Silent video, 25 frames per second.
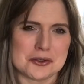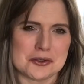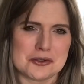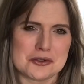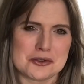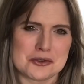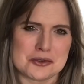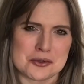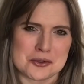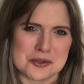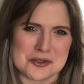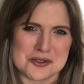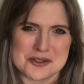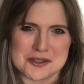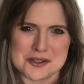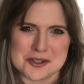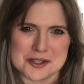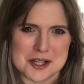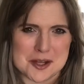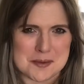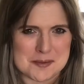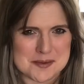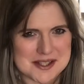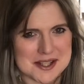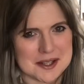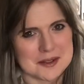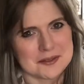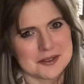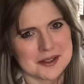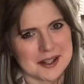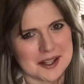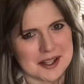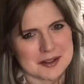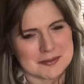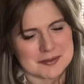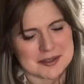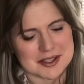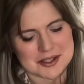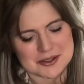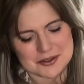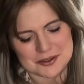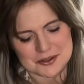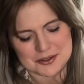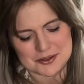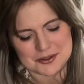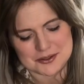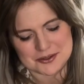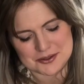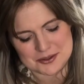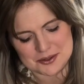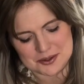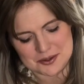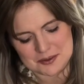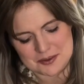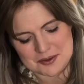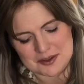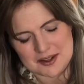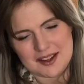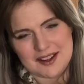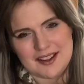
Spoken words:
shorts and top set for Emily too, so